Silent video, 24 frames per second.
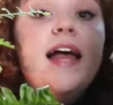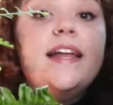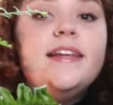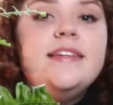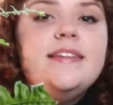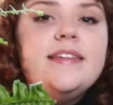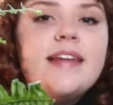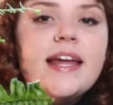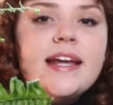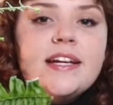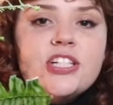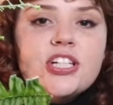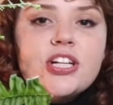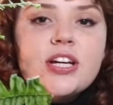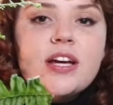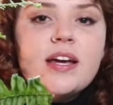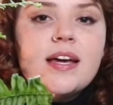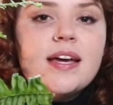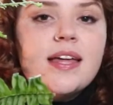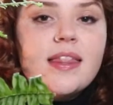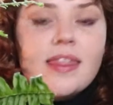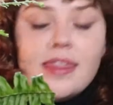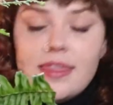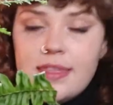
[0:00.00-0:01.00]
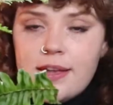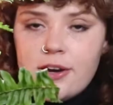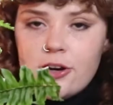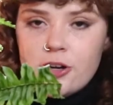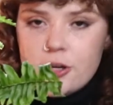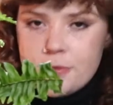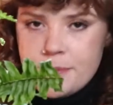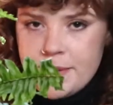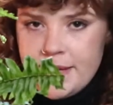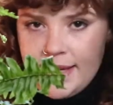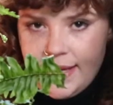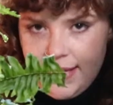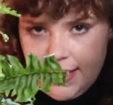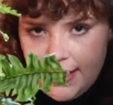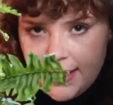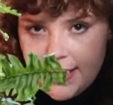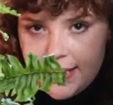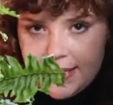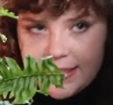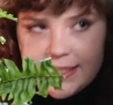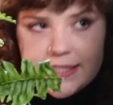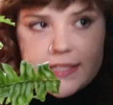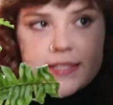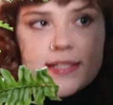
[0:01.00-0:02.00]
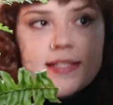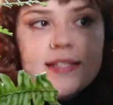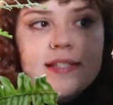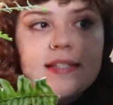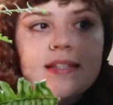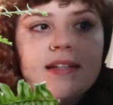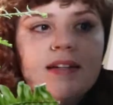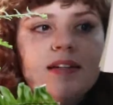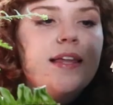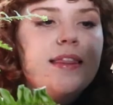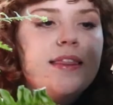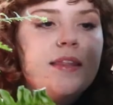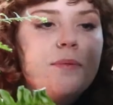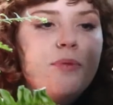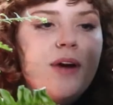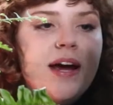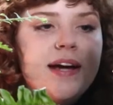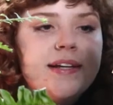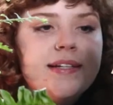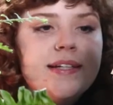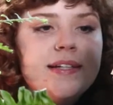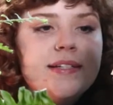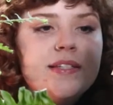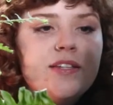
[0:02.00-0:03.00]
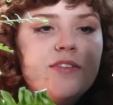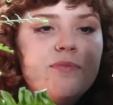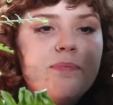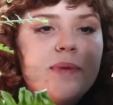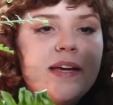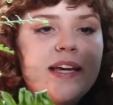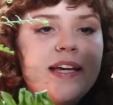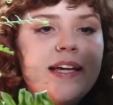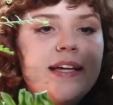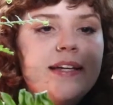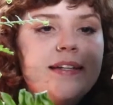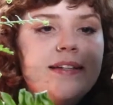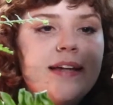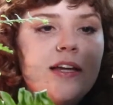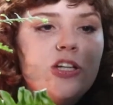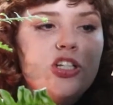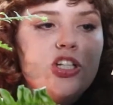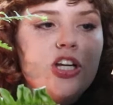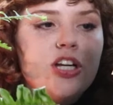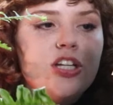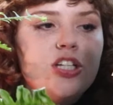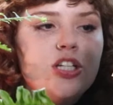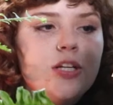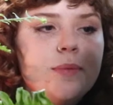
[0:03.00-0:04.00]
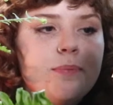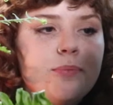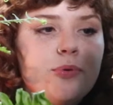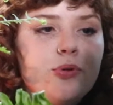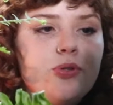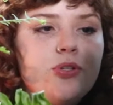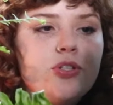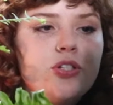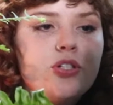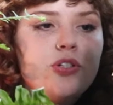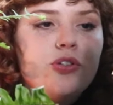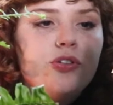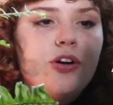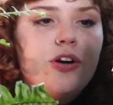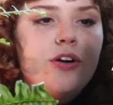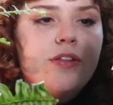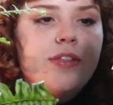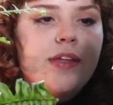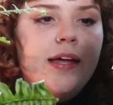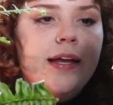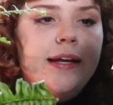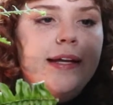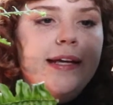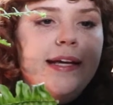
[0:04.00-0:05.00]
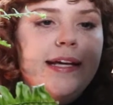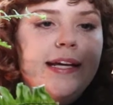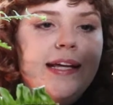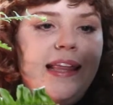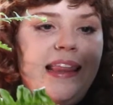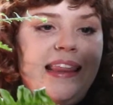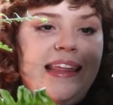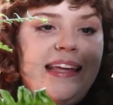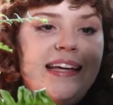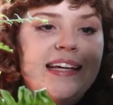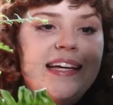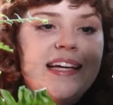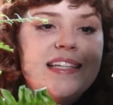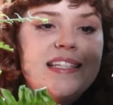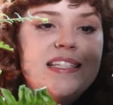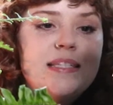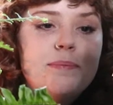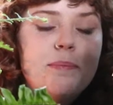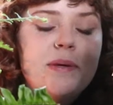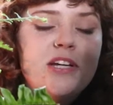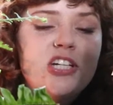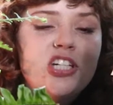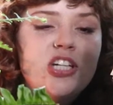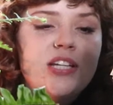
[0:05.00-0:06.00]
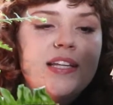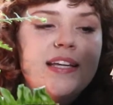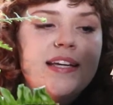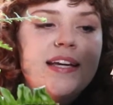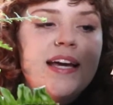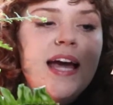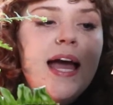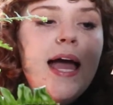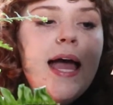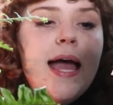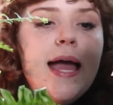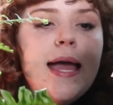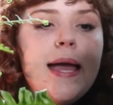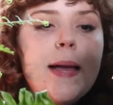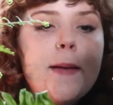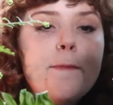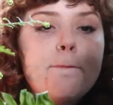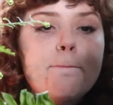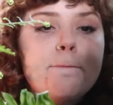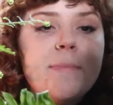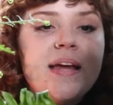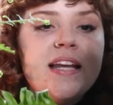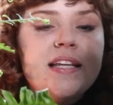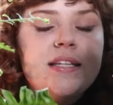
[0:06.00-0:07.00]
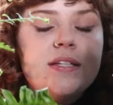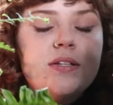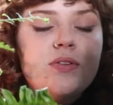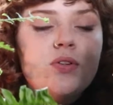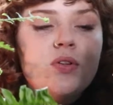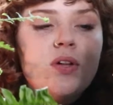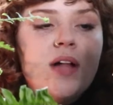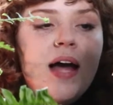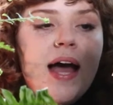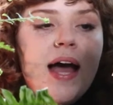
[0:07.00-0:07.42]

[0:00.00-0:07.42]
Nature therapy is the practice of being in nature to boost growth and healing, especially in mental